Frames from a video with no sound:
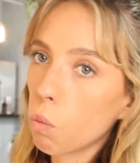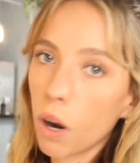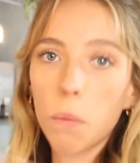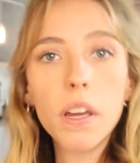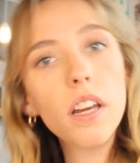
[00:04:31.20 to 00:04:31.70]

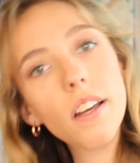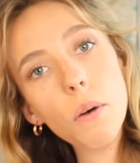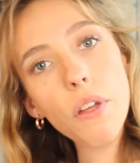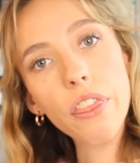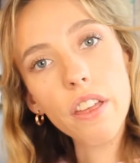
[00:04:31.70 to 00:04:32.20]
where we can
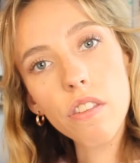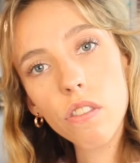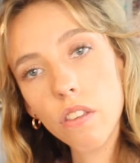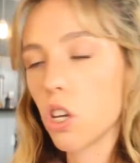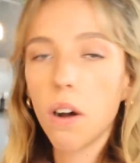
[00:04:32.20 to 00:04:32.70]
go with this.
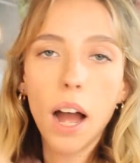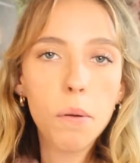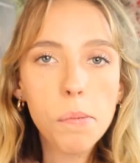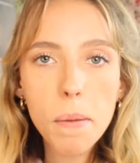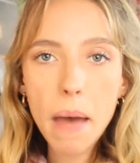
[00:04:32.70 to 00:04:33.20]
So
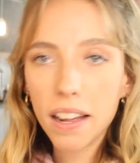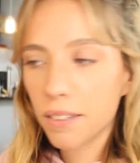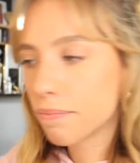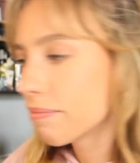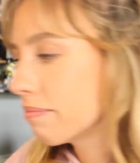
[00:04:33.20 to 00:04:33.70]
I will be back.